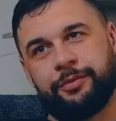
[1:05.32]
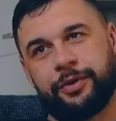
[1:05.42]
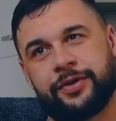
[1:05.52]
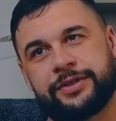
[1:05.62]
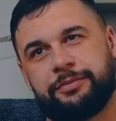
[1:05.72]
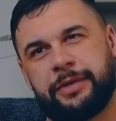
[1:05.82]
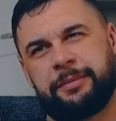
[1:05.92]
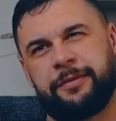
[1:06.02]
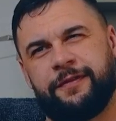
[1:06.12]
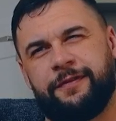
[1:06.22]
Because they
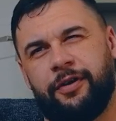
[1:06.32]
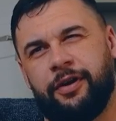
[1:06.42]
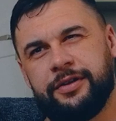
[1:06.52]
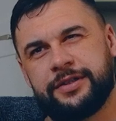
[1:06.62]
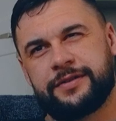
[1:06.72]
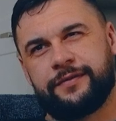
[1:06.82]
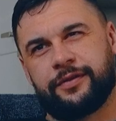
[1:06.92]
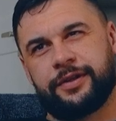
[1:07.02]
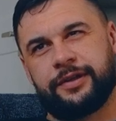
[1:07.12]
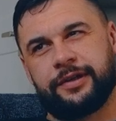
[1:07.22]
might be false
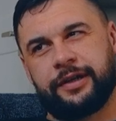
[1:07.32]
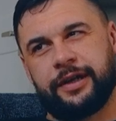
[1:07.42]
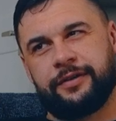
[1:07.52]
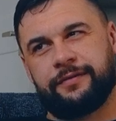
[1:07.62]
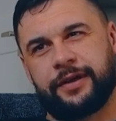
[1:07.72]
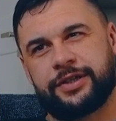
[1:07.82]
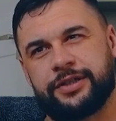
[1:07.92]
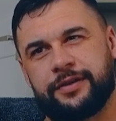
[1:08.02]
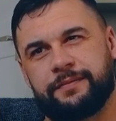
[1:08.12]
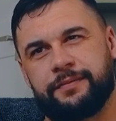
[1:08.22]
for the kind of
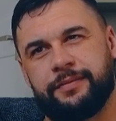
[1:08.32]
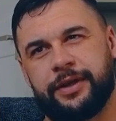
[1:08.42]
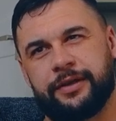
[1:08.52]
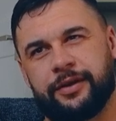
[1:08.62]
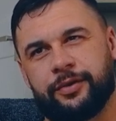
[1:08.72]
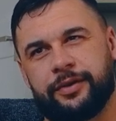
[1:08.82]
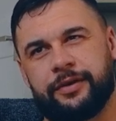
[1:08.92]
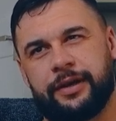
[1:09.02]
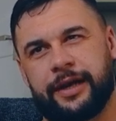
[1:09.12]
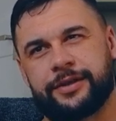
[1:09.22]
actually being a good
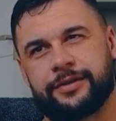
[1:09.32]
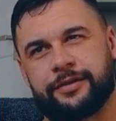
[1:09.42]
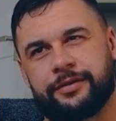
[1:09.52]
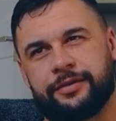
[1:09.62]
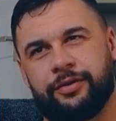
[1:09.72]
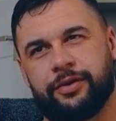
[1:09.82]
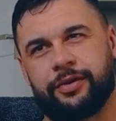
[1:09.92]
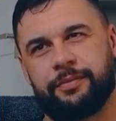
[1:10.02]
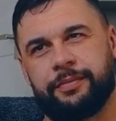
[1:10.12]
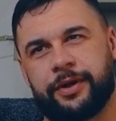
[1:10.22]
actor,
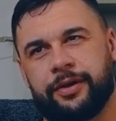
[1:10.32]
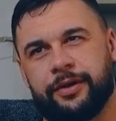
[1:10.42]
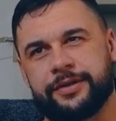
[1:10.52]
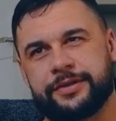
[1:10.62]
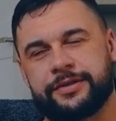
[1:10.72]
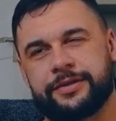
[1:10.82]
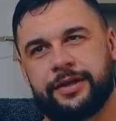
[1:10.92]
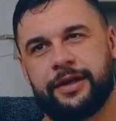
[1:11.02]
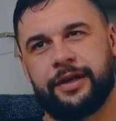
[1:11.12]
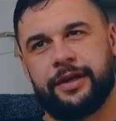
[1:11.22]
or because
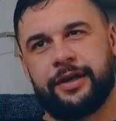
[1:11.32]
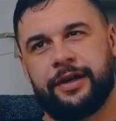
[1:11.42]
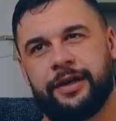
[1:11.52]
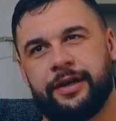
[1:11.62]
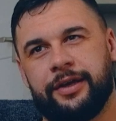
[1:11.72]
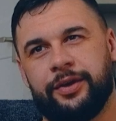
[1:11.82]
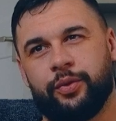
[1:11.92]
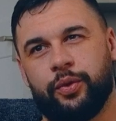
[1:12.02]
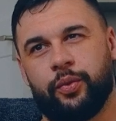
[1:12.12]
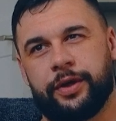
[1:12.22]
you
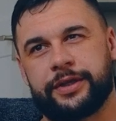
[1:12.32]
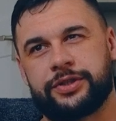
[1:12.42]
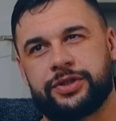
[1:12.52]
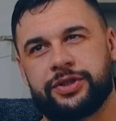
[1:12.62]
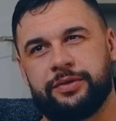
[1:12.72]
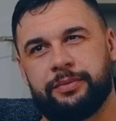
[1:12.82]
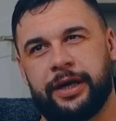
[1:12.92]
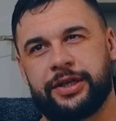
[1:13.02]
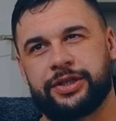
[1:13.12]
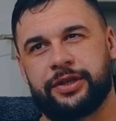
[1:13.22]
will want it too
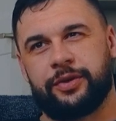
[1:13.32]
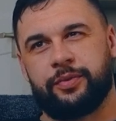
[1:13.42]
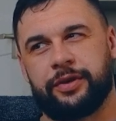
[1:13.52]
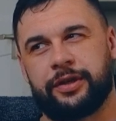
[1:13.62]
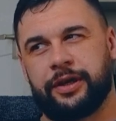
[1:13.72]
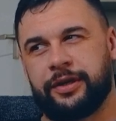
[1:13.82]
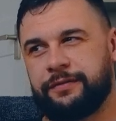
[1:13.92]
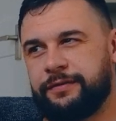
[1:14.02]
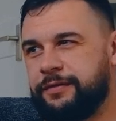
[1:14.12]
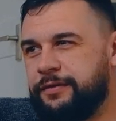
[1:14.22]
much and it will kind of